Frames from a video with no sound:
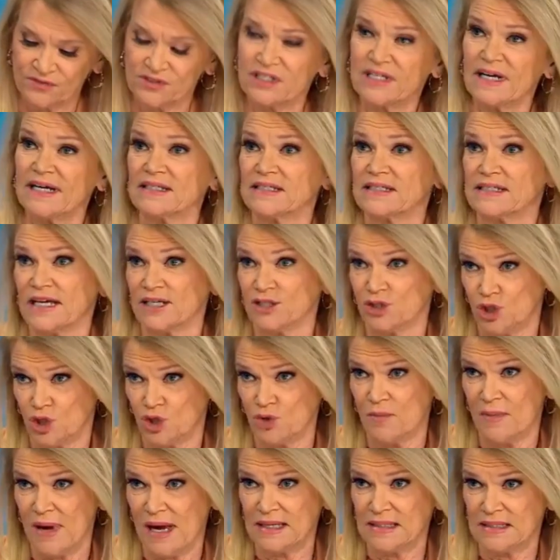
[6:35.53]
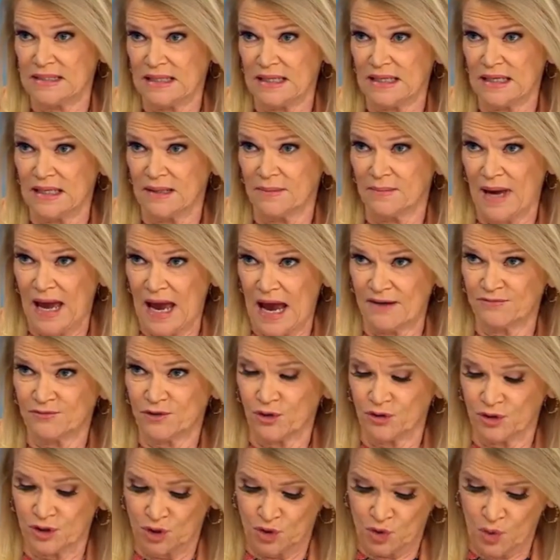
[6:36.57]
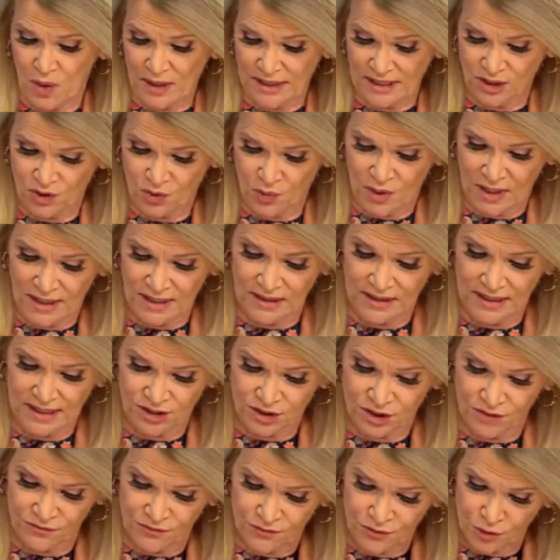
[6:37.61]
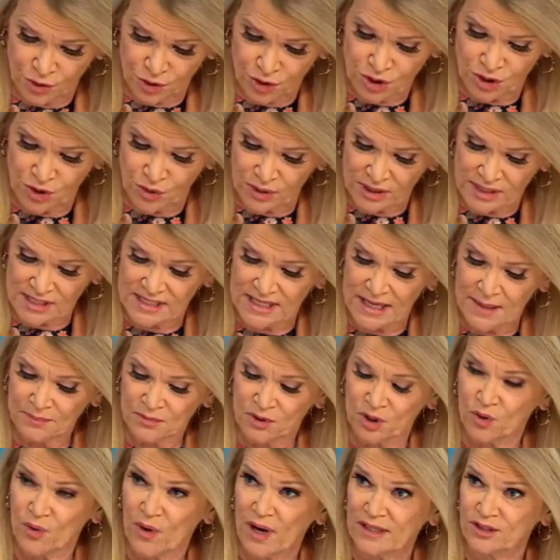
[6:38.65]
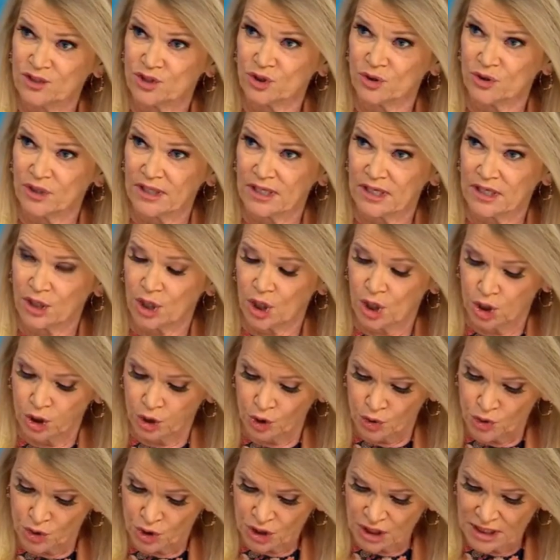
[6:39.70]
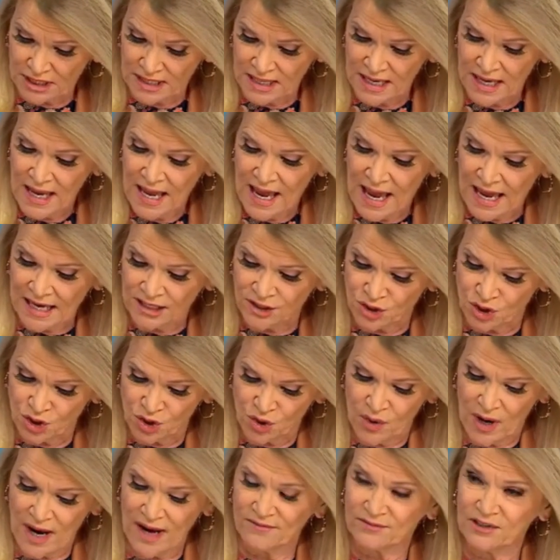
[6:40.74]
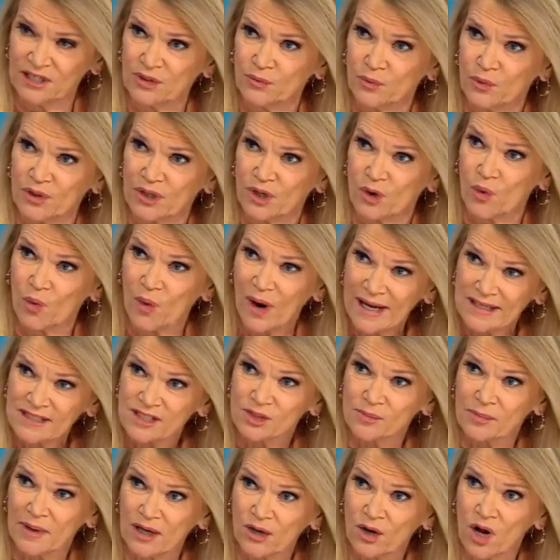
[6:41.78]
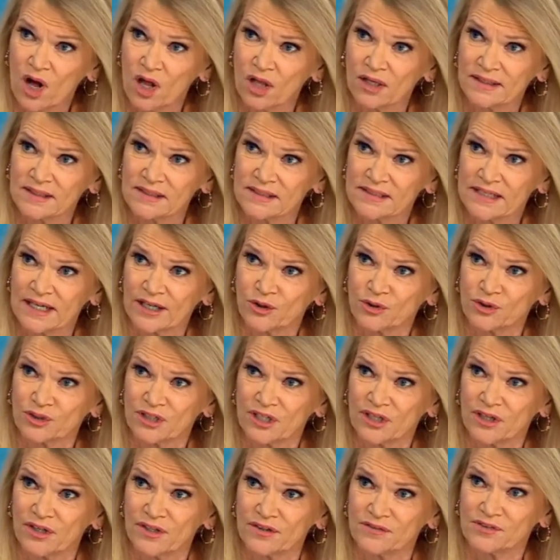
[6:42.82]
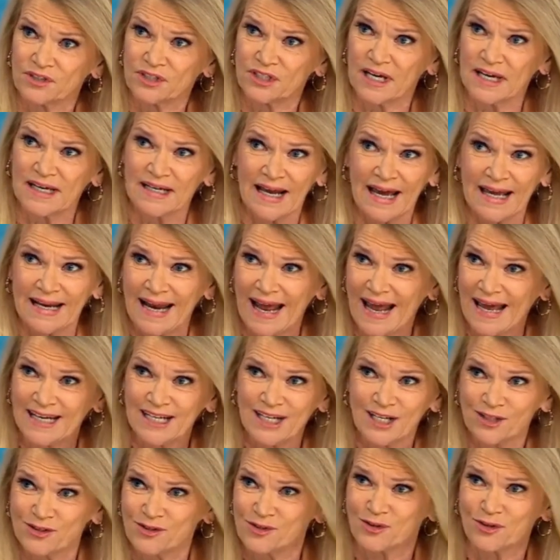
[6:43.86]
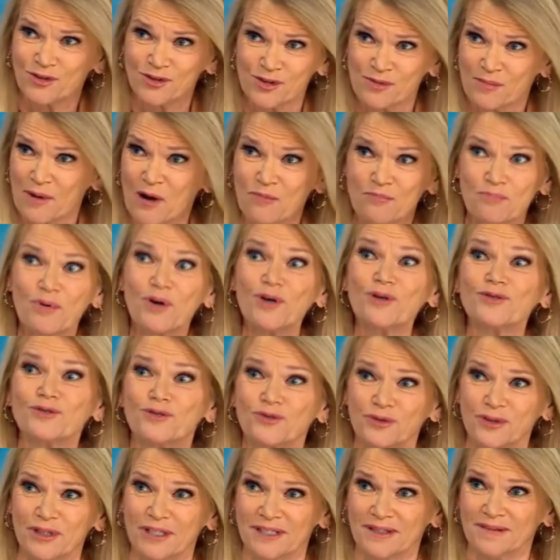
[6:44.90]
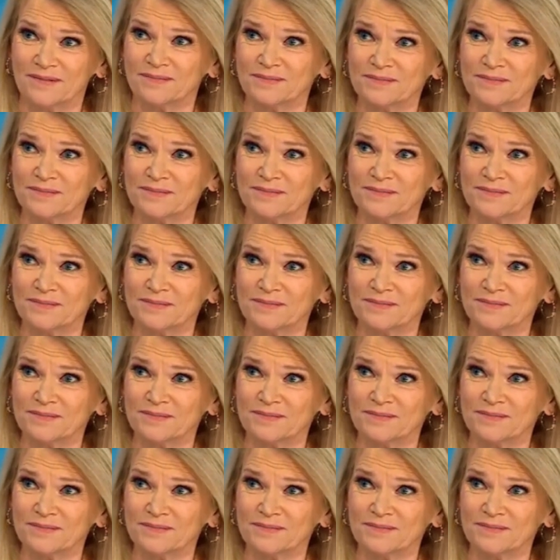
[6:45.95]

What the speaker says: of State said you made to him after the 2020 election. First, do you accept the grand jury conclusion? And do you have any regrets about calling the Secretary of State and any concerns about perjury?